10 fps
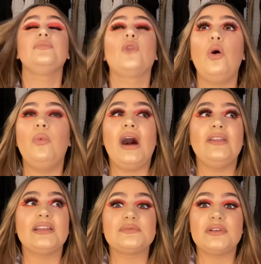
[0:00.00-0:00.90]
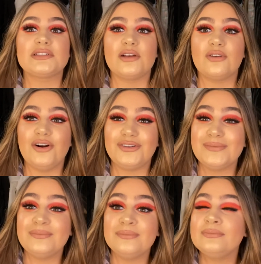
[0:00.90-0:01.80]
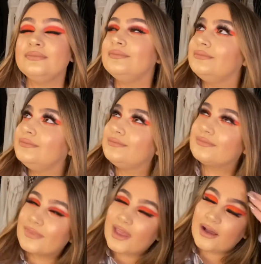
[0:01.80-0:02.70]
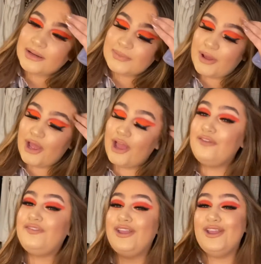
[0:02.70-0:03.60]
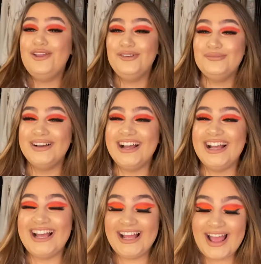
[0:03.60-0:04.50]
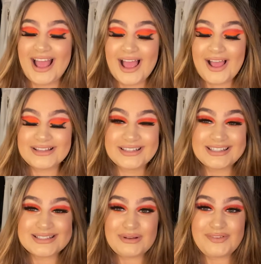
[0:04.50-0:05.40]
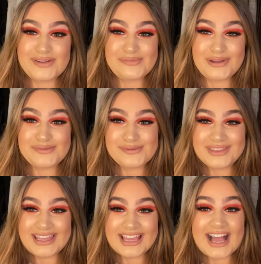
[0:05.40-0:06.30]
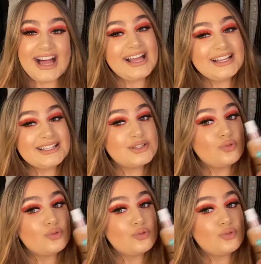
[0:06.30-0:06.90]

Oh wow, that smells so good. On the perfume. So this is my favourite perfume of the year, guys.